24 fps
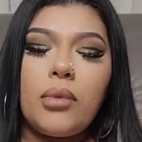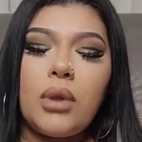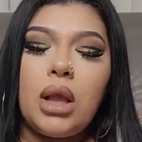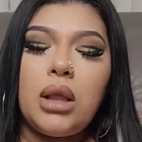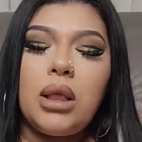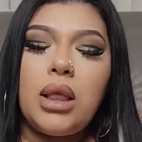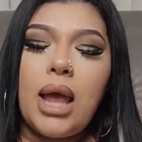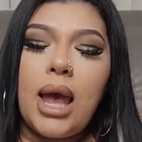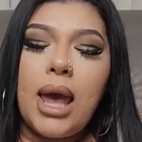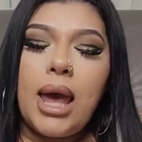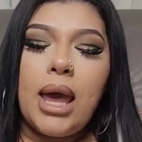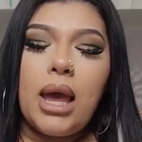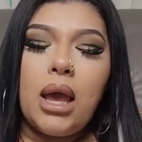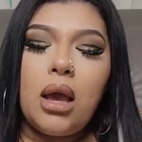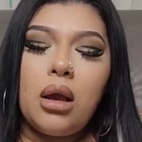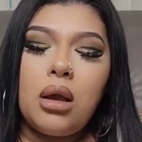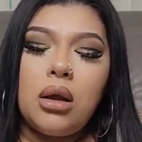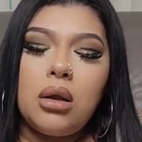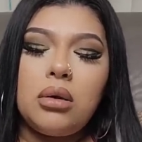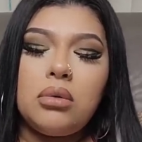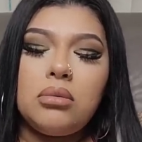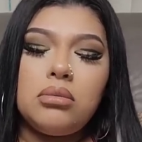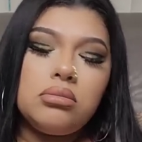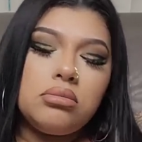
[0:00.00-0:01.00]
like,
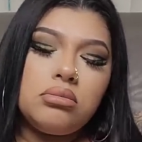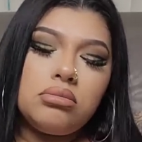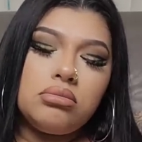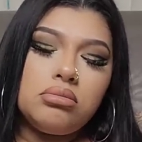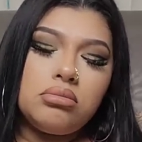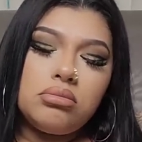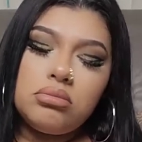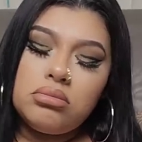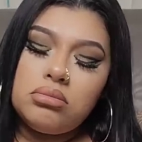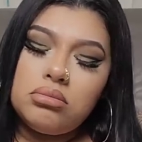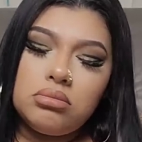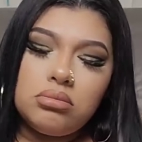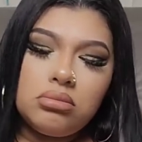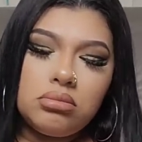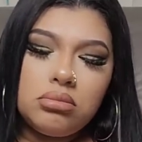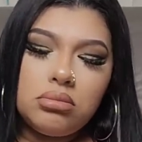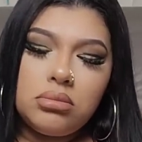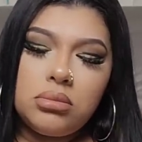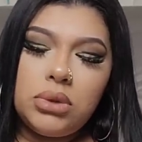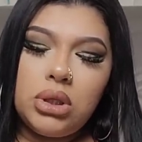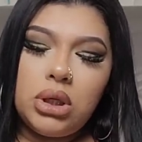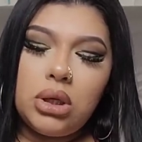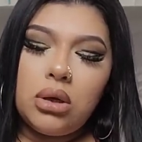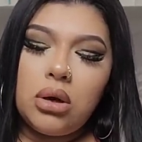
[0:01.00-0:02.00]

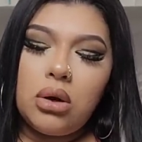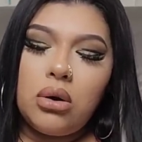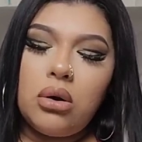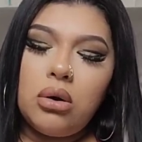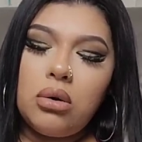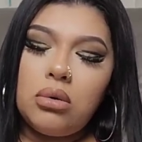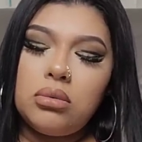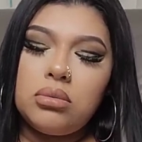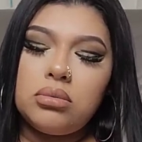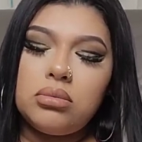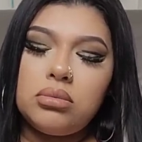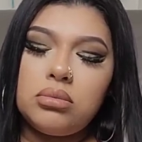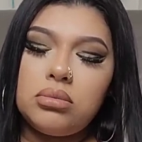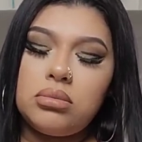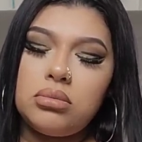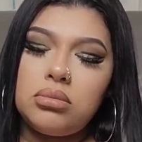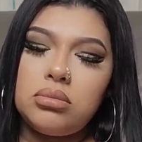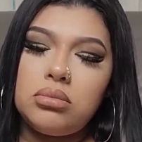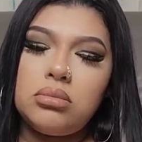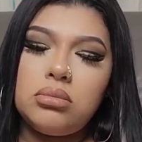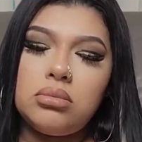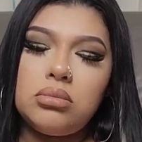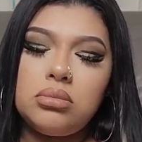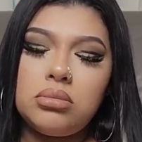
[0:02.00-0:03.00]
you know,
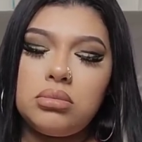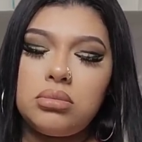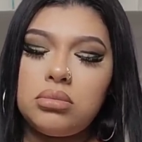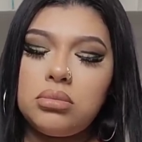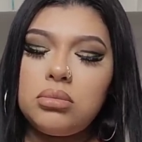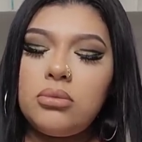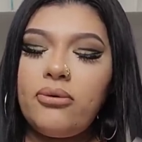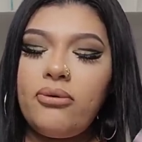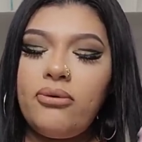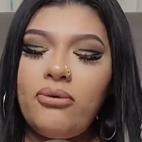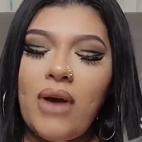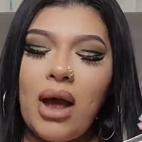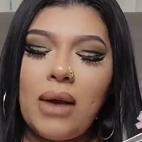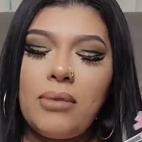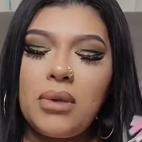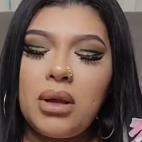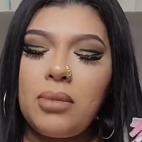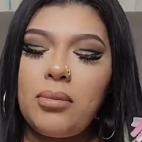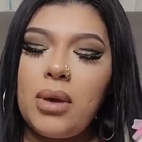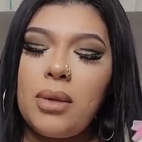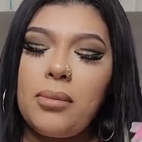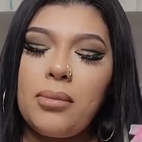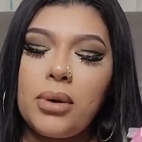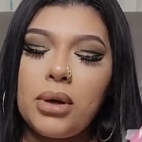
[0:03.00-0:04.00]

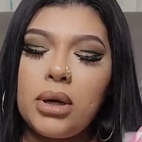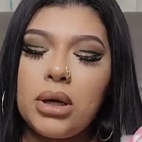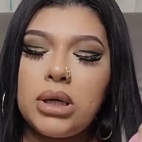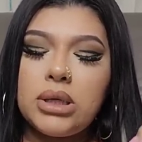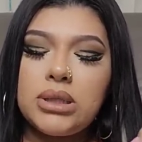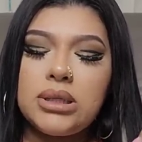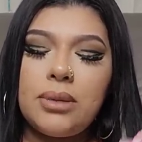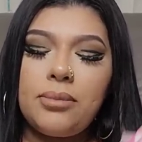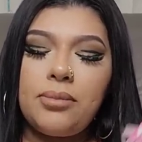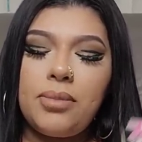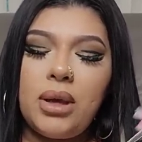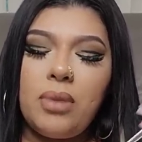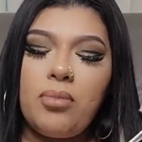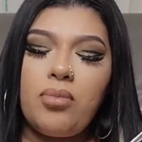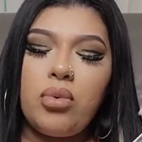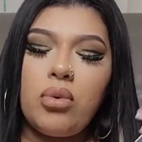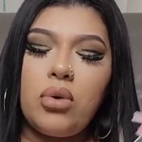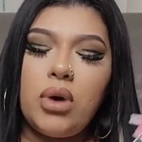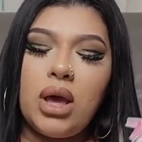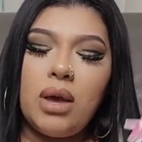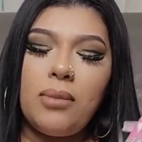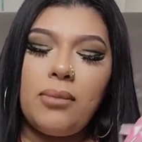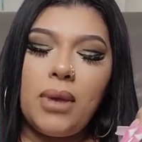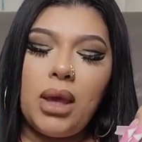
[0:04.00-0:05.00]
family members and
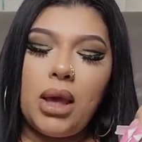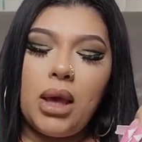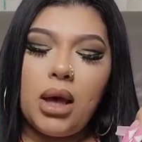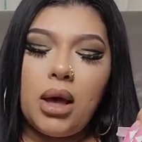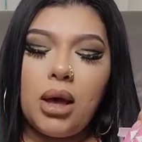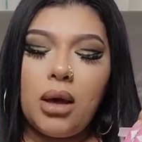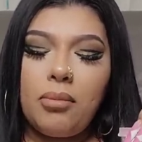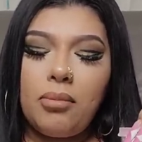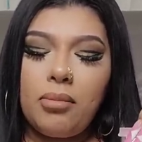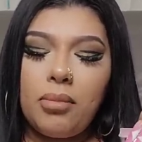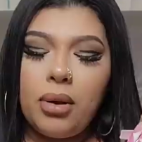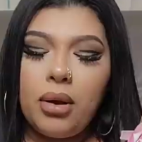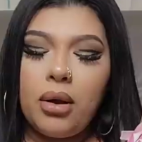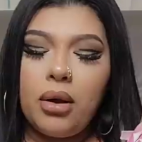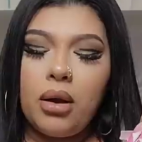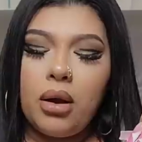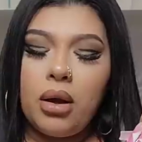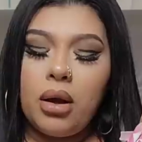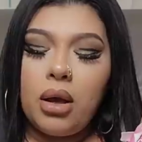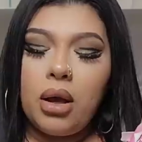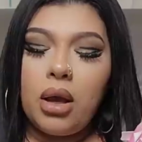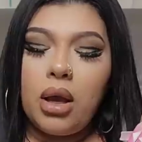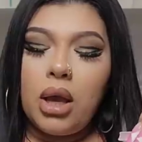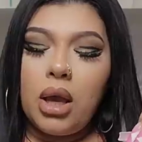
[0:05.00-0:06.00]
people hit me up,
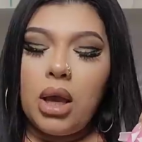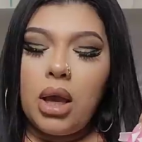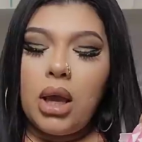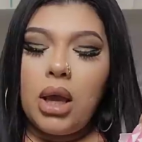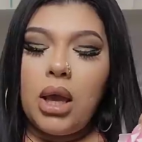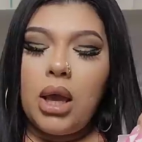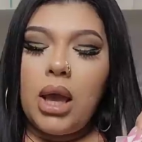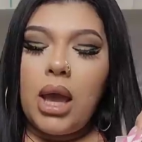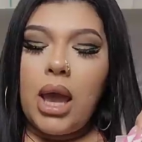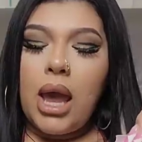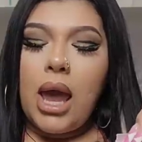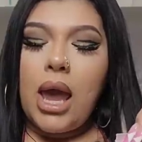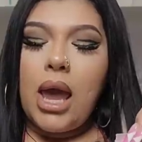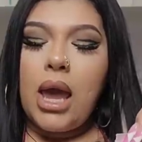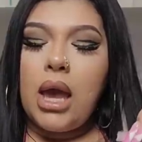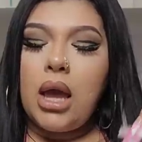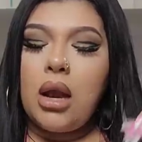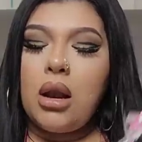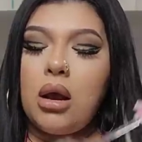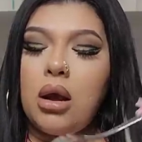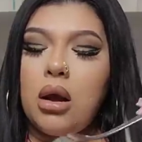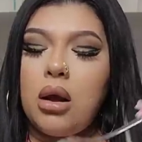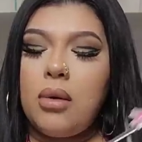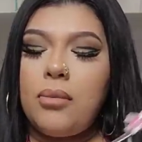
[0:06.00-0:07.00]

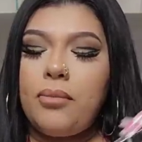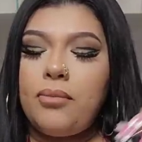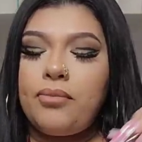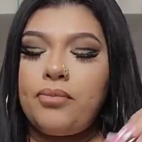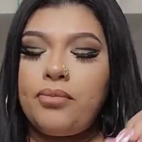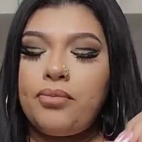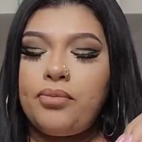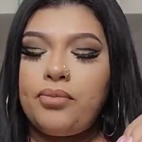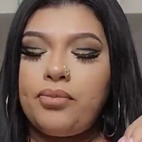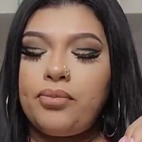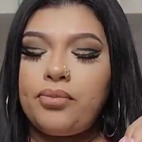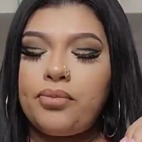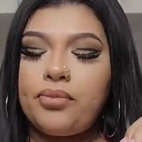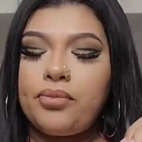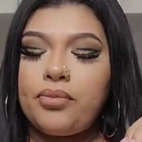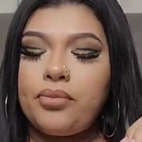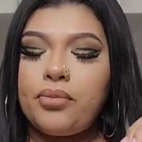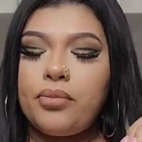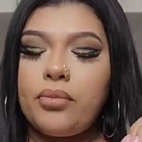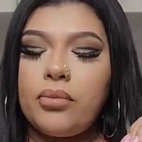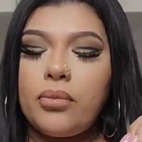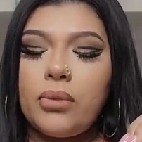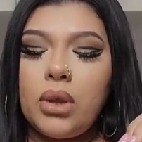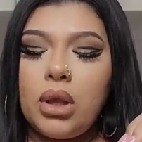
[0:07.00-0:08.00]
and
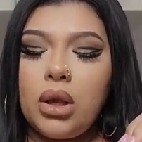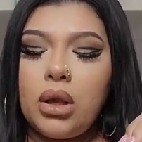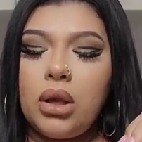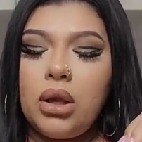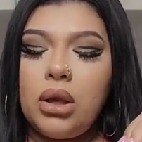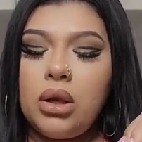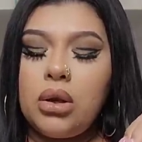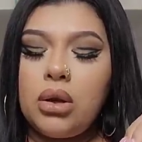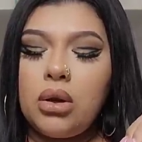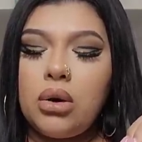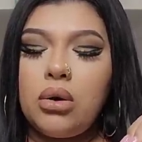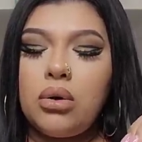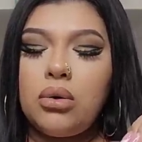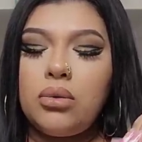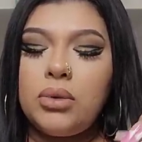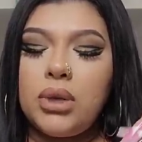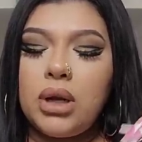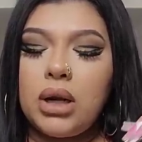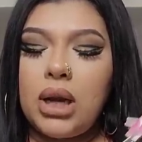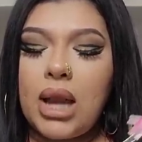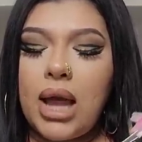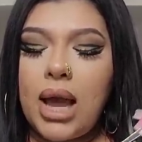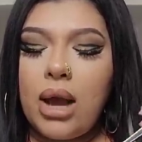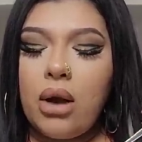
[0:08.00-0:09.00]
you know,
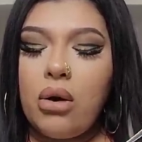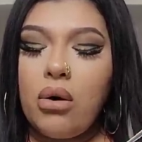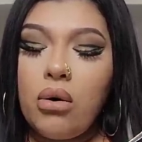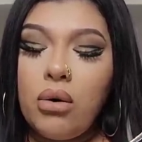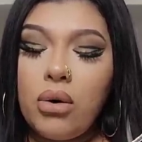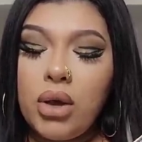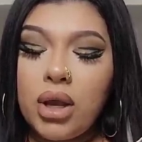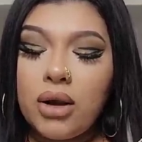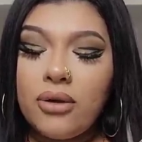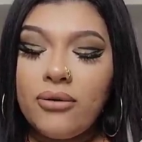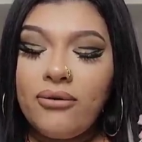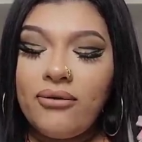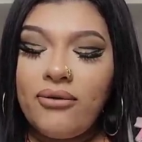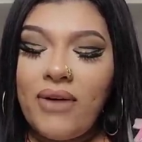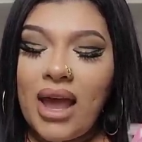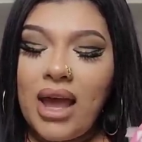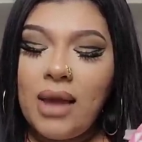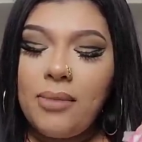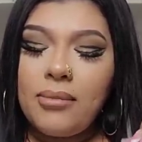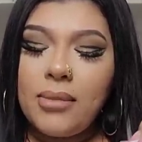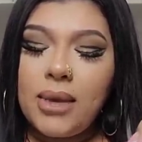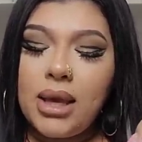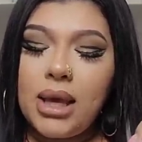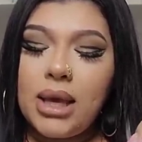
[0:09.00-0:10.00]
they're like, oh, you're
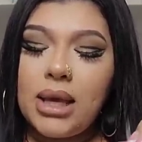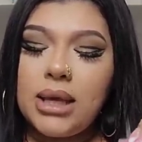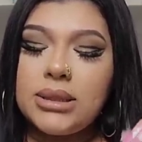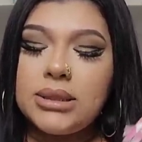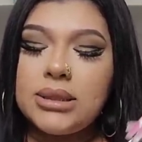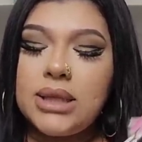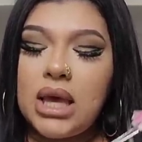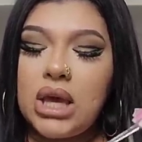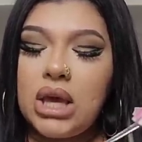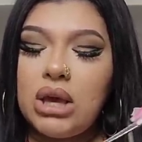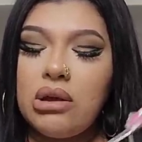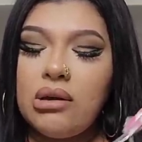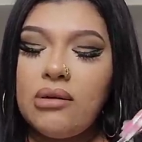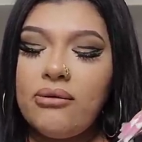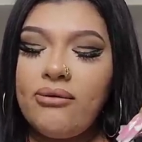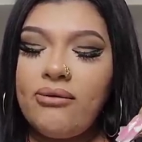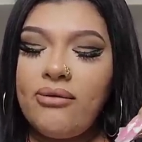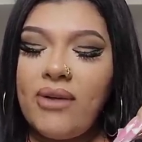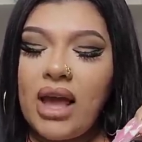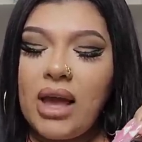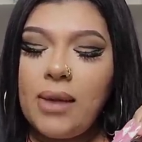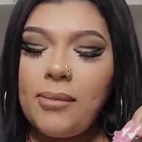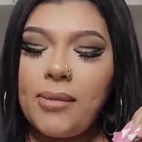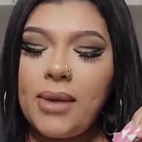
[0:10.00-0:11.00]
famous, like, you're
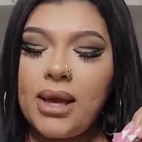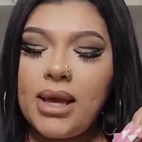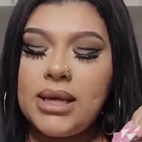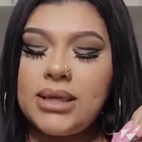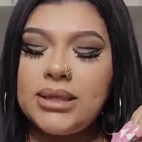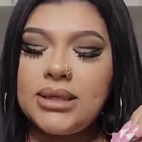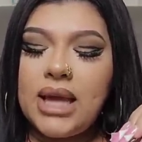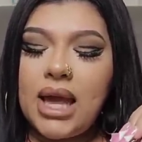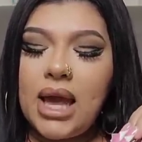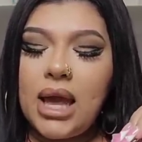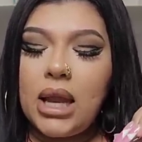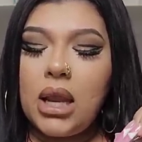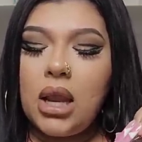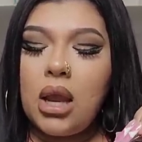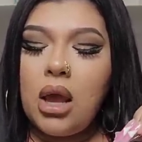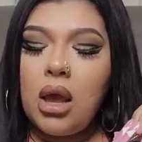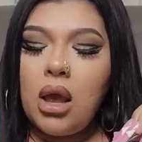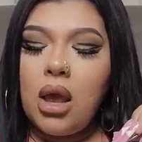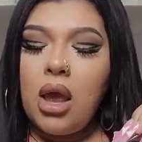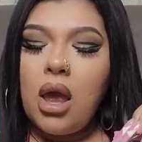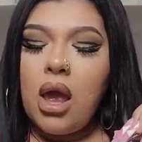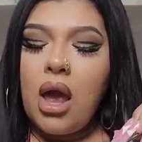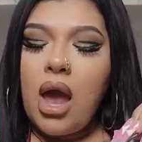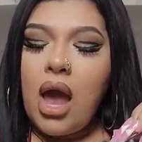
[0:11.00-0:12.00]
famous. And
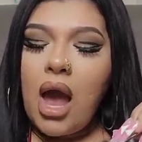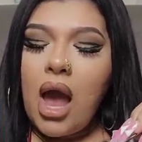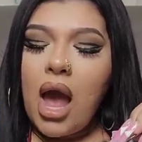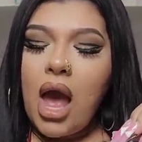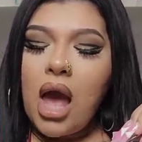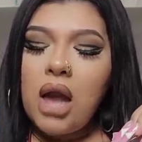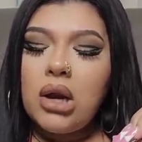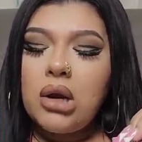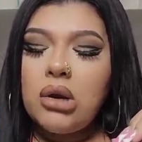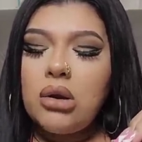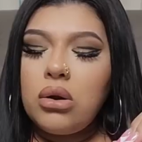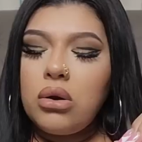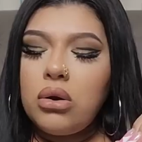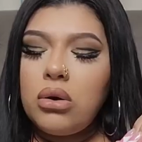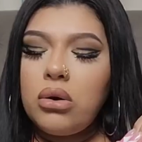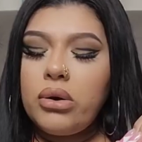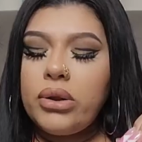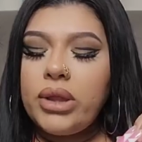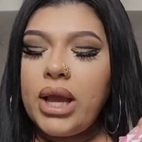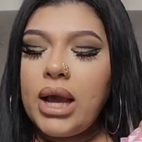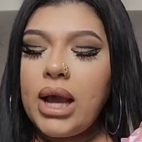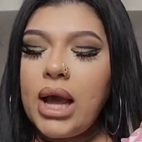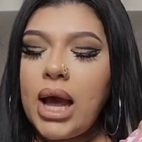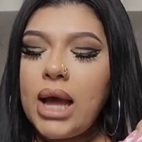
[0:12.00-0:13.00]
I don't
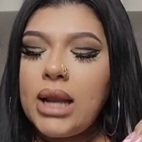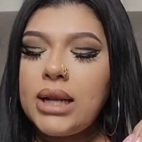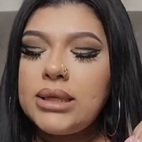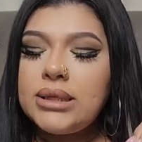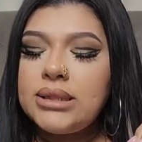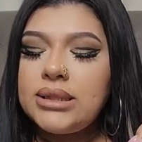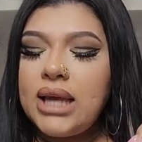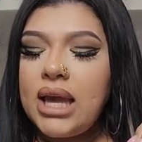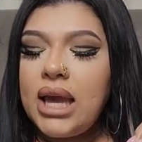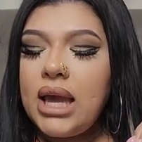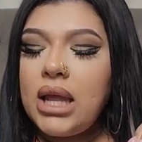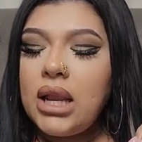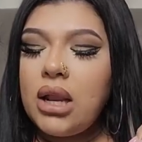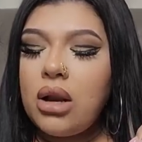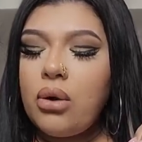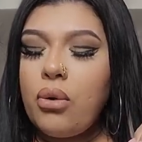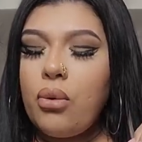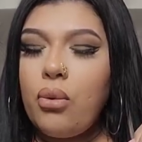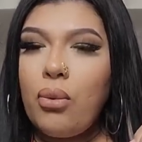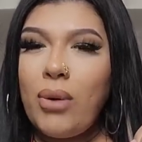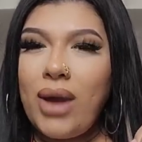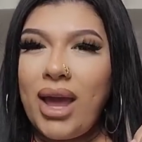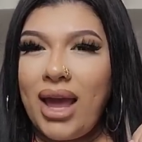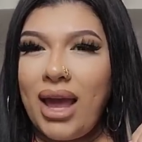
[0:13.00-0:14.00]
know, they kind of say it in a
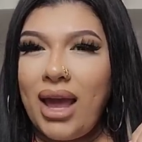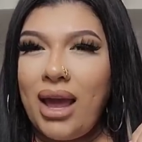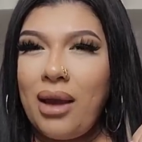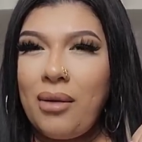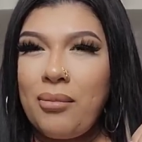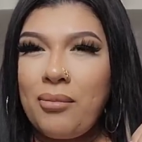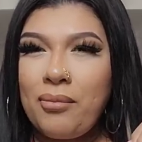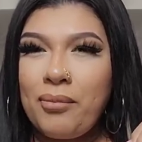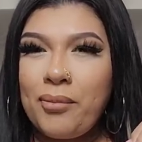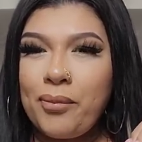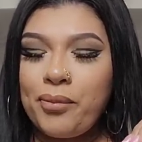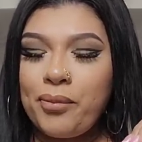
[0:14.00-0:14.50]
way